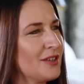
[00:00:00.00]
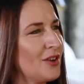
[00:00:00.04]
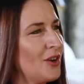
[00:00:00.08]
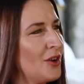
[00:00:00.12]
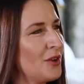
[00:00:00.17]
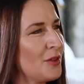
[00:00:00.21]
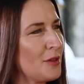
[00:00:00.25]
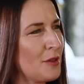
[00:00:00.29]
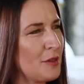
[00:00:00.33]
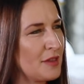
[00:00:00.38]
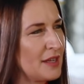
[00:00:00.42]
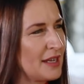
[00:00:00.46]

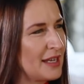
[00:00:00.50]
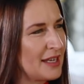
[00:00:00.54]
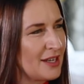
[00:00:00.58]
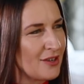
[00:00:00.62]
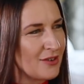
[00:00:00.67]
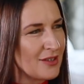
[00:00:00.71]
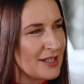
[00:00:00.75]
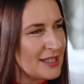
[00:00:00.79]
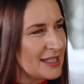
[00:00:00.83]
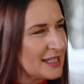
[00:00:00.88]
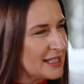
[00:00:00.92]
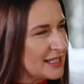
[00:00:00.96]
on
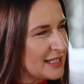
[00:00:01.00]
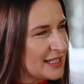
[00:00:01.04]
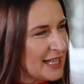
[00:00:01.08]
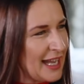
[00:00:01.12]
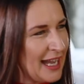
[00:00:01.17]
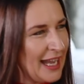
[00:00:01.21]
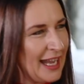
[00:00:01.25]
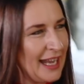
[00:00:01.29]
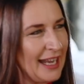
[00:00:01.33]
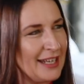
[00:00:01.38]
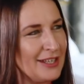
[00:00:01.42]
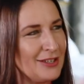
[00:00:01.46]
theatre and
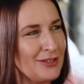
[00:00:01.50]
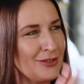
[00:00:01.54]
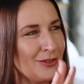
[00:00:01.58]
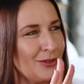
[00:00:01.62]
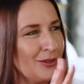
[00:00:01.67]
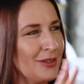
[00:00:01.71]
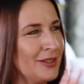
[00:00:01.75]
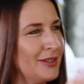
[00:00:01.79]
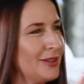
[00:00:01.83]
stage,